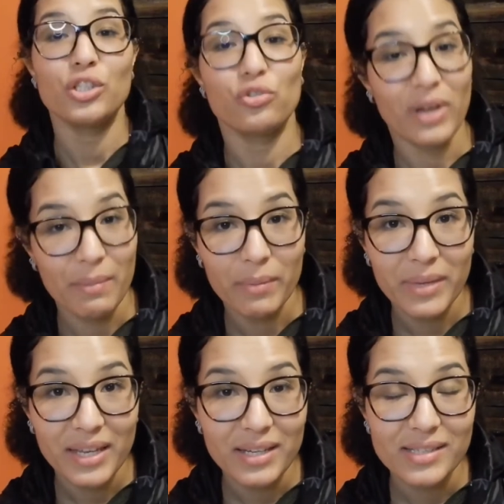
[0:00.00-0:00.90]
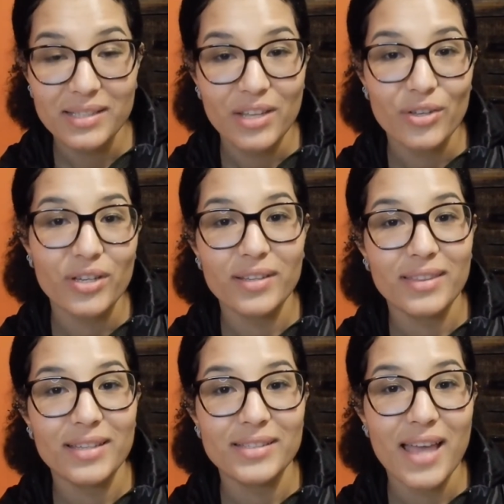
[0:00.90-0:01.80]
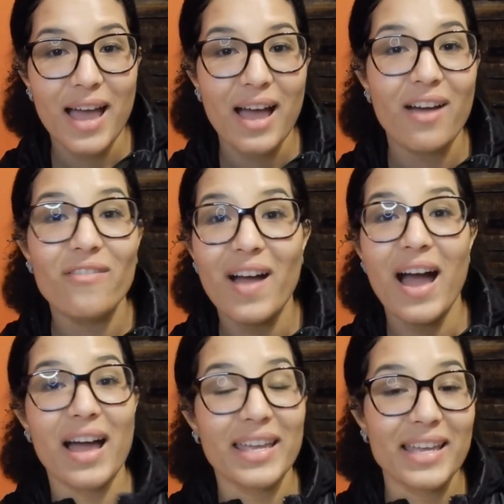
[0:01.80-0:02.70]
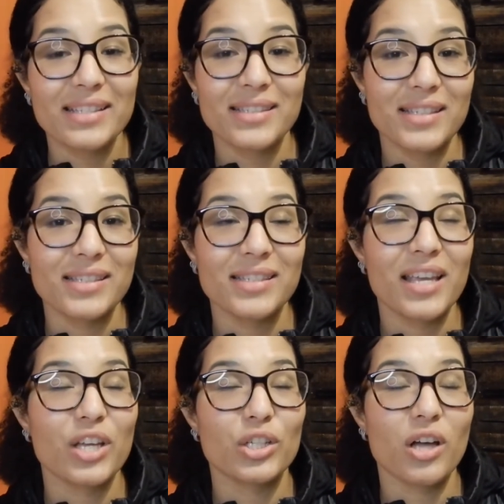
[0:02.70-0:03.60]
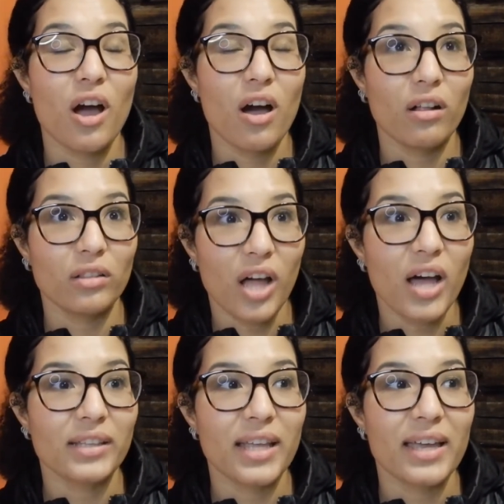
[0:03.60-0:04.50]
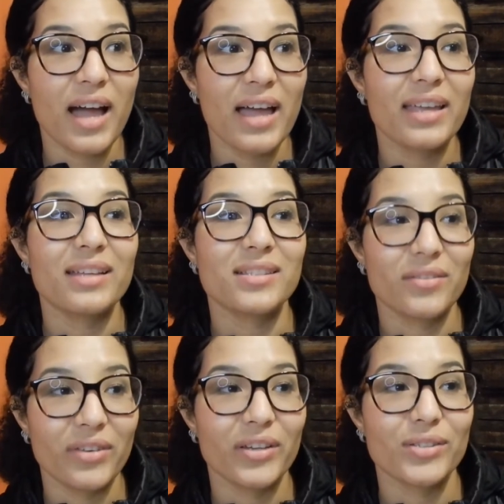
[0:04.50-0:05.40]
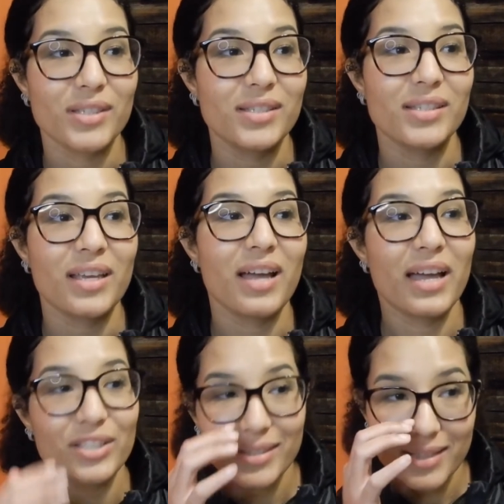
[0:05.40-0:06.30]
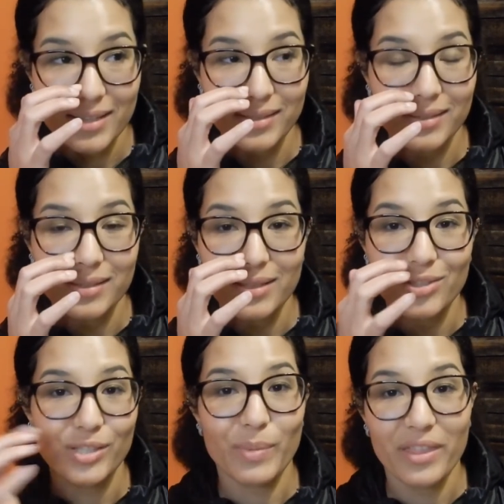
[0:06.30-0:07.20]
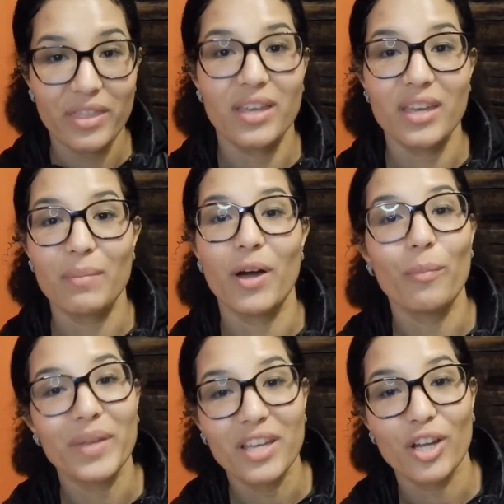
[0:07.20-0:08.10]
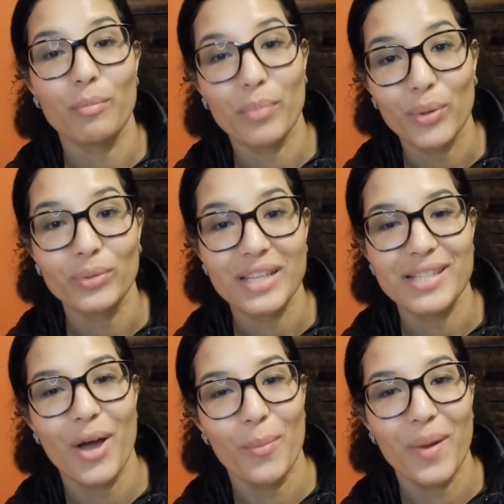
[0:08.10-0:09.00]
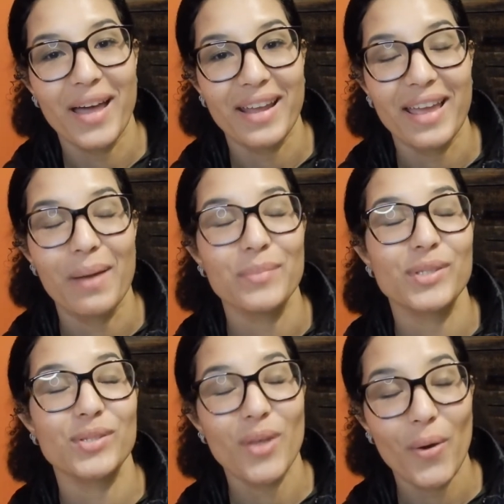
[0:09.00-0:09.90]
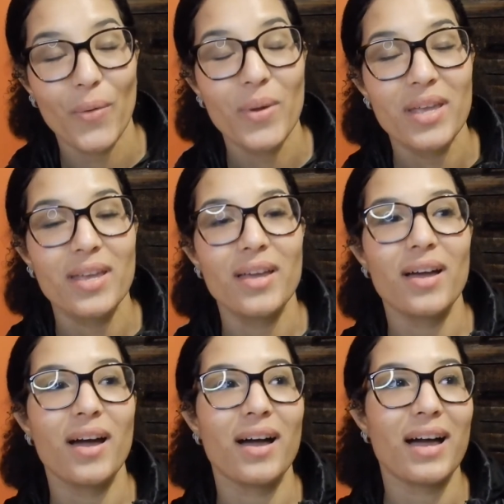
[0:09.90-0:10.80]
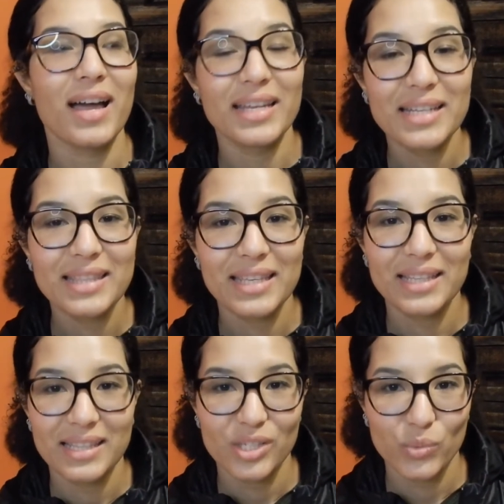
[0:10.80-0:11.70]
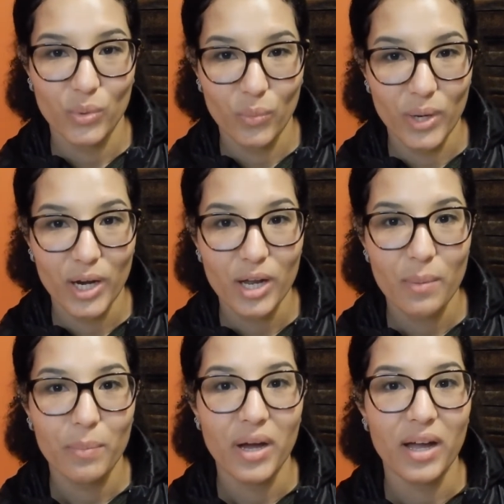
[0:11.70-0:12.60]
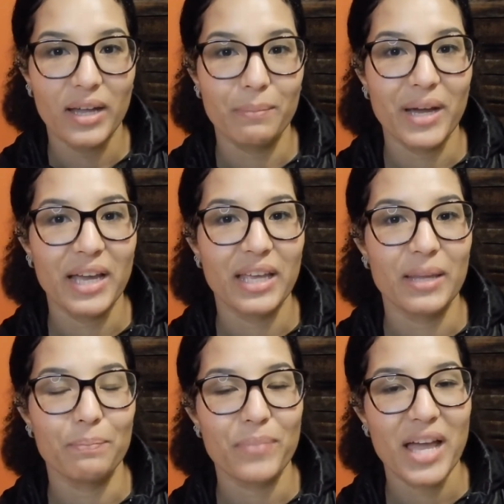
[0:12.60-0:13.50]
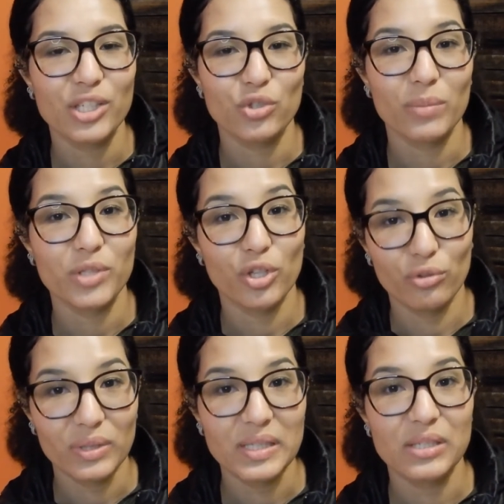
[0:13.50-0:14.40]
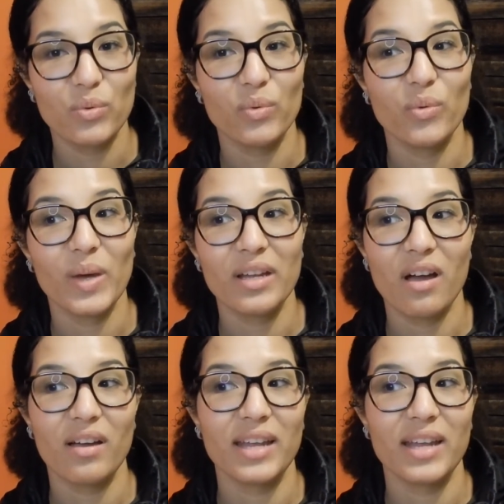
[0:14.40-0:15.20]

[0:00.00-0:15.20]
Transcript: Dramamine is another good thing to have. I get seasick a lot. Like, I get severe seasick. I just get seasick just by thinking about being on a boat. That's how bad I am. So I didn't think that this would work, but my past trip to Greece, when we went on